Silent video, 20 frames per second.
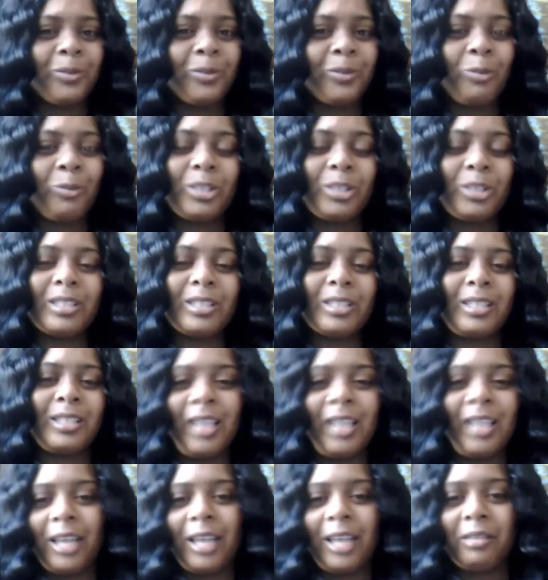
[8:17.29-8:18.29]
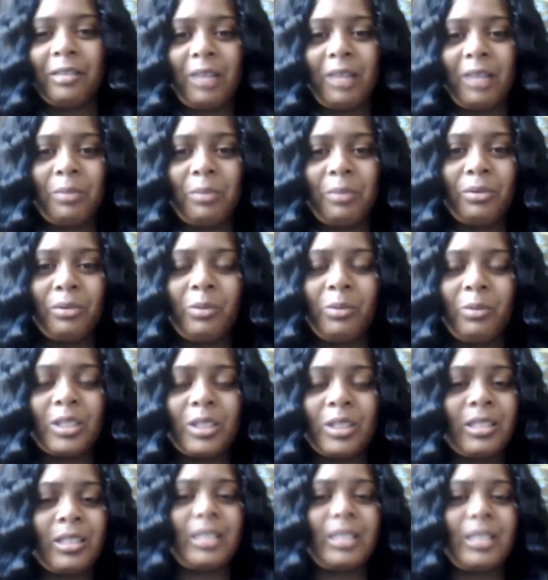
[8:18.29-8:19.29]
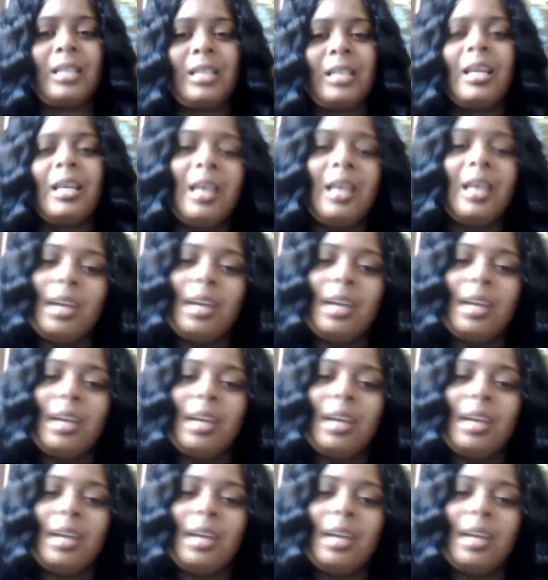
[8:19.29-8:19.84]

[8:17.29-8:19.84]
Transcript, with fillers: which is the eighth of April, which is Sunday.